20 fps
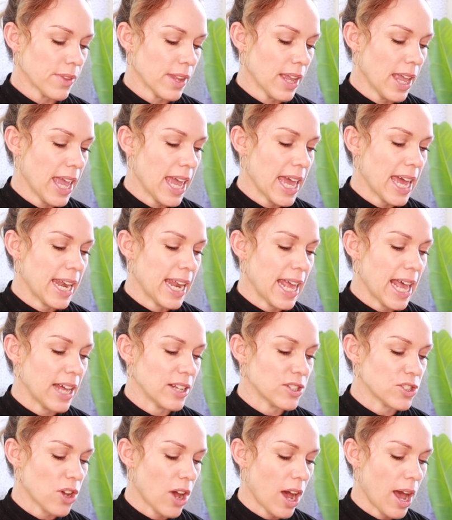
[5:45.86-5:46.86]
and
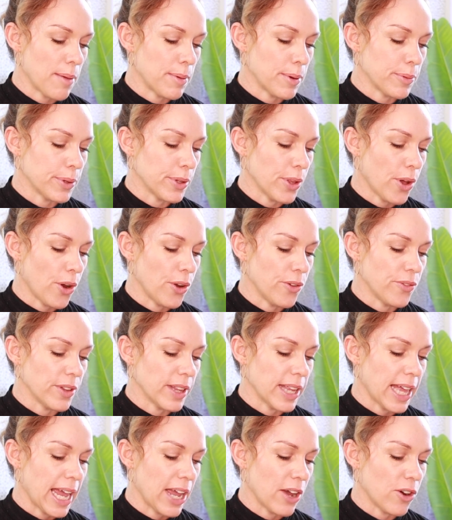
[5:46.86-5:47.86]
our timer will
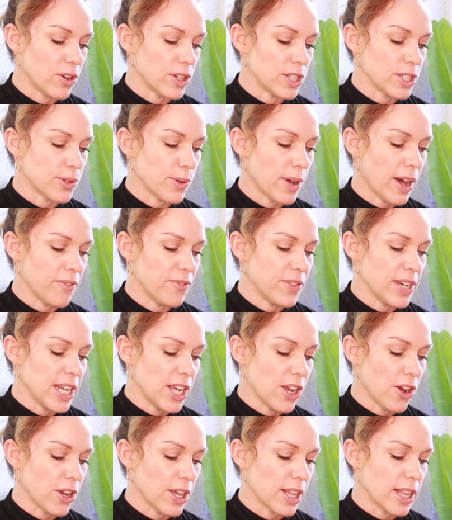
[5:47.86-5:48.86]
overlay onto our
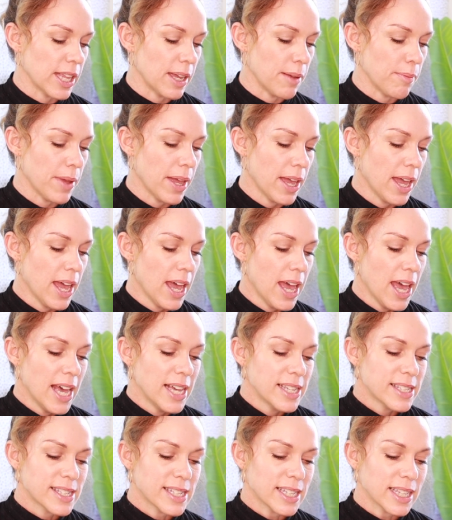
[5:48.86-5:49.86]
video clip.
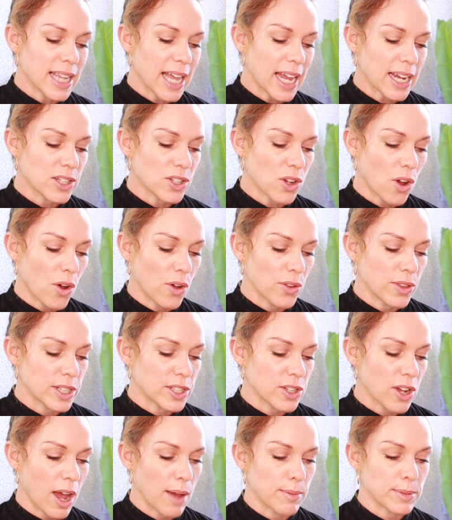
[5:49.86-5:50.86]
Select on the
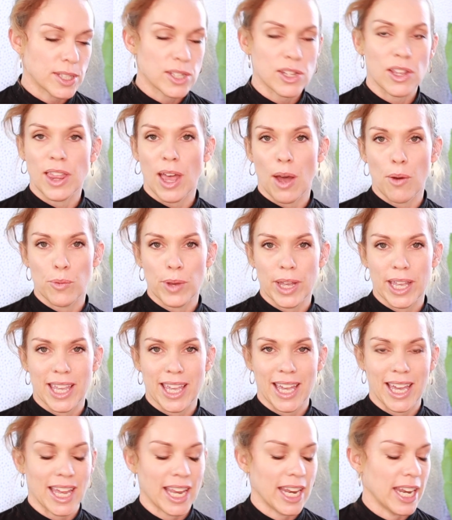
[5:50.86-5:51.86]
timer so that we
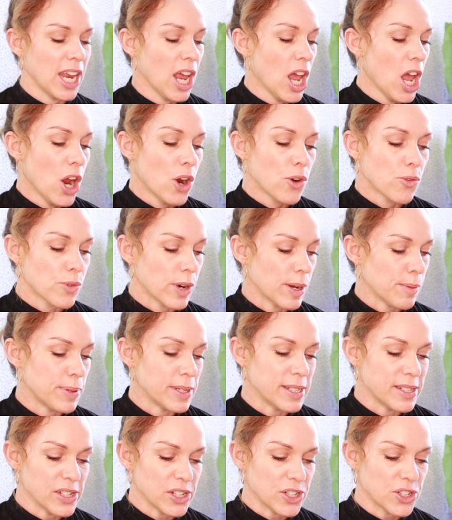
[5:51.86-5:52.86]
can
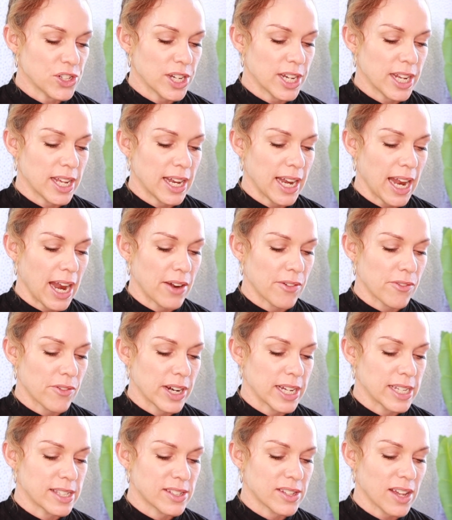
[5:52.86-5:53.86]
reposition it and
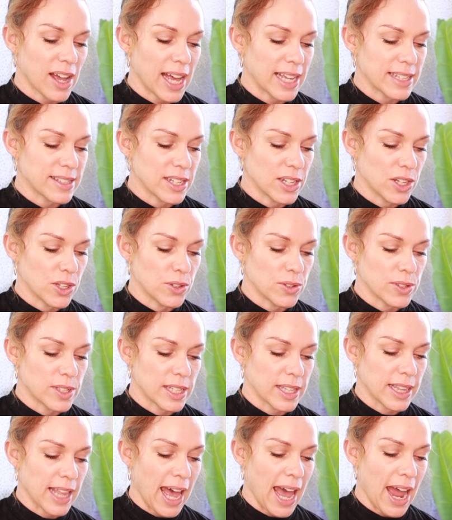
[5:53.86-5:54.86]
resize it
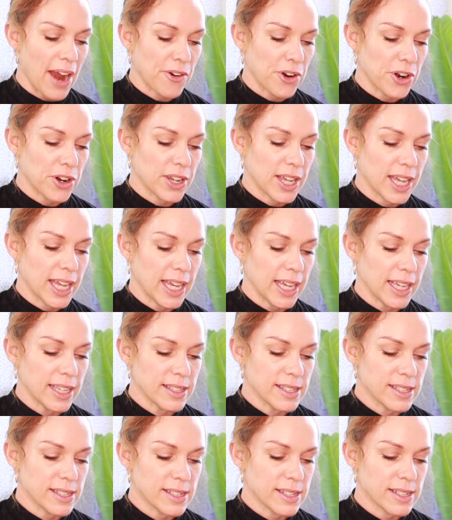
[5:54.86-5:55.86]
using the arrow
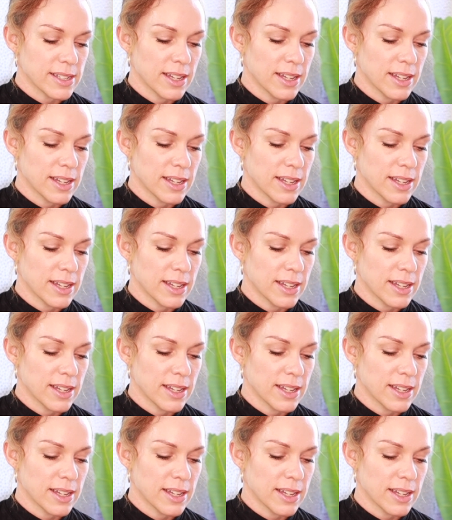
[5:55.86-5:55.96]
keys.